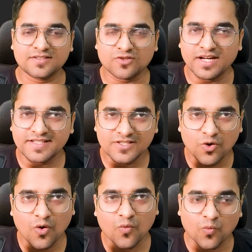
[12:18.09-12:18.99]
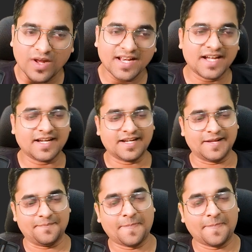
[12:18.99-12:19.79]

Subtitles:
So let's go one at a time.